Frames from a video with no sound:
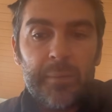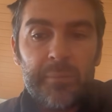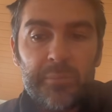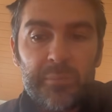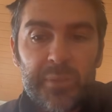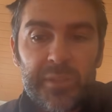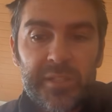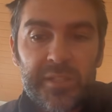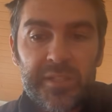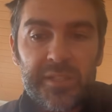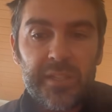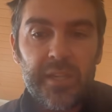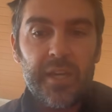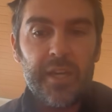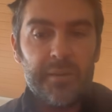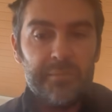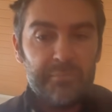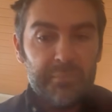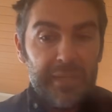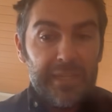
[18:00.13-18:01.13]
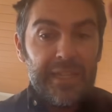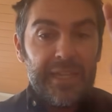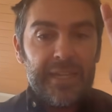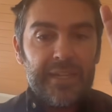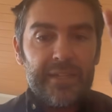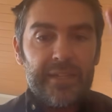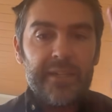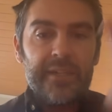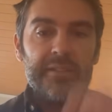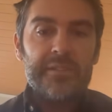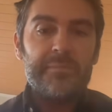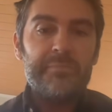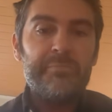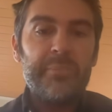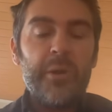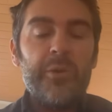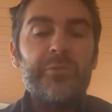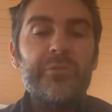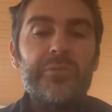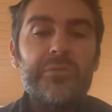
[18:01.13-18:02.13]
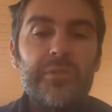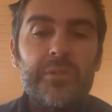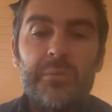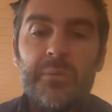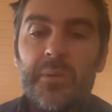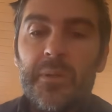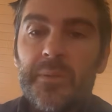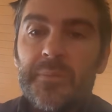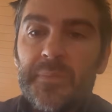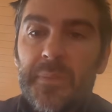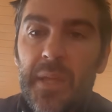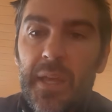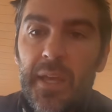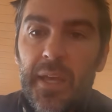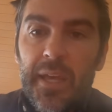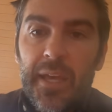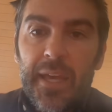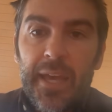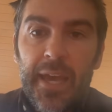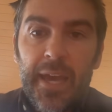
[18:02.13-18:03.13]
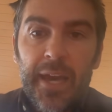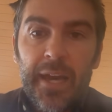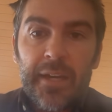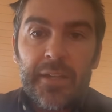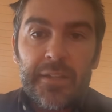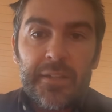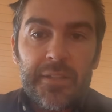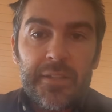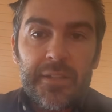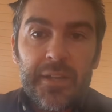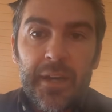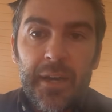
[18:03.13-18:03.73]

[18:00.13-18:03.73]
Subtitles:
which is a malignant bone tumor. And